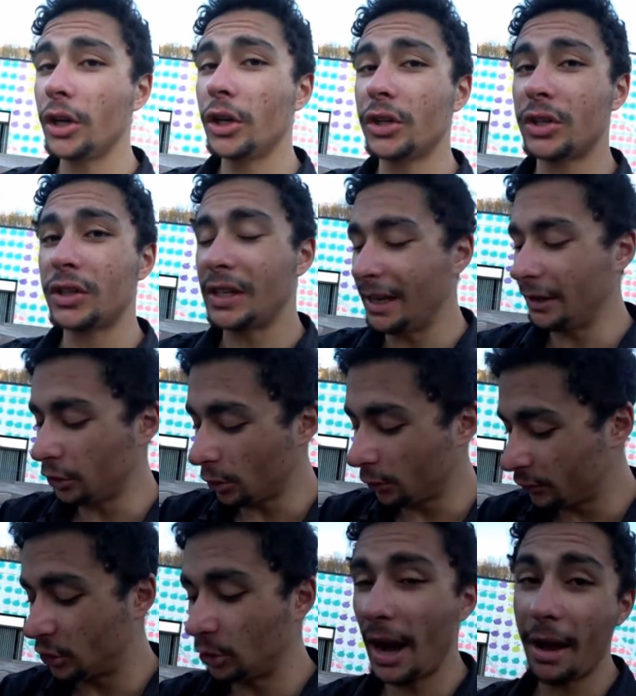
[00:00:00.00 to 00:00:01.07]
your center
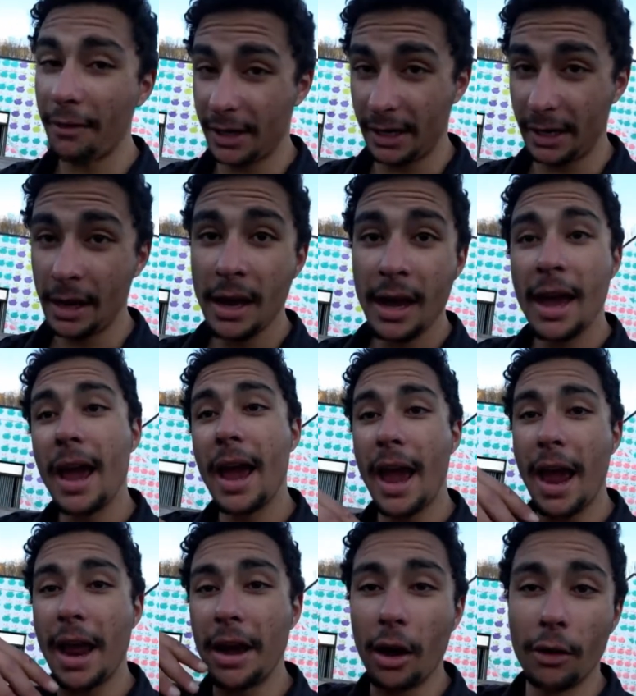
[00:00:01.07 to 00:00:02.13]
of gravity
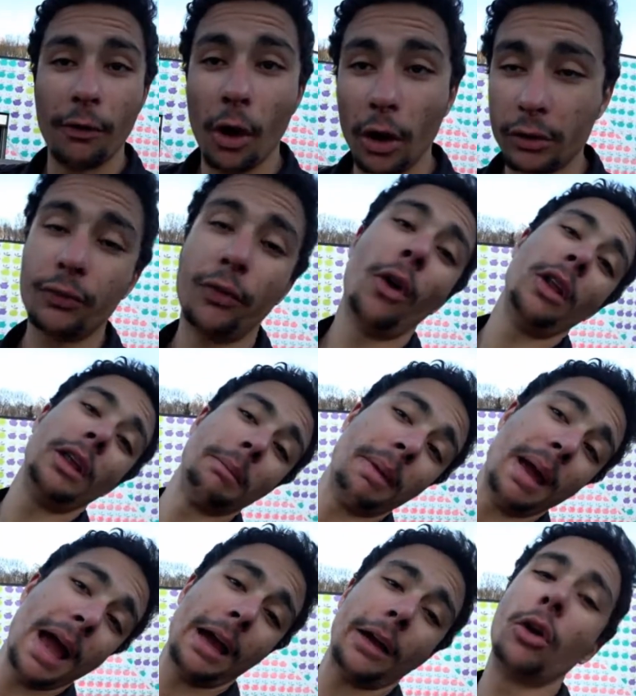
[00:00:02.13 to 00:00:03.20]
and avoid falling
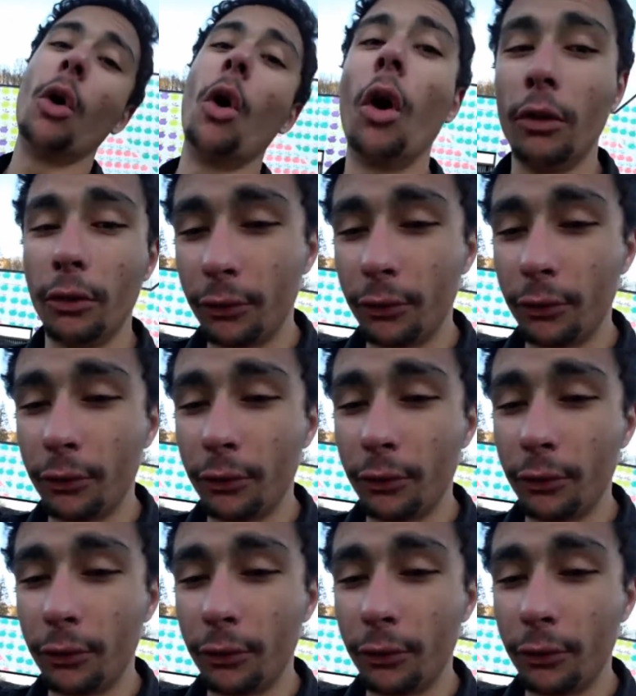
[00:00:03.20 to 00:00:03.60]
back or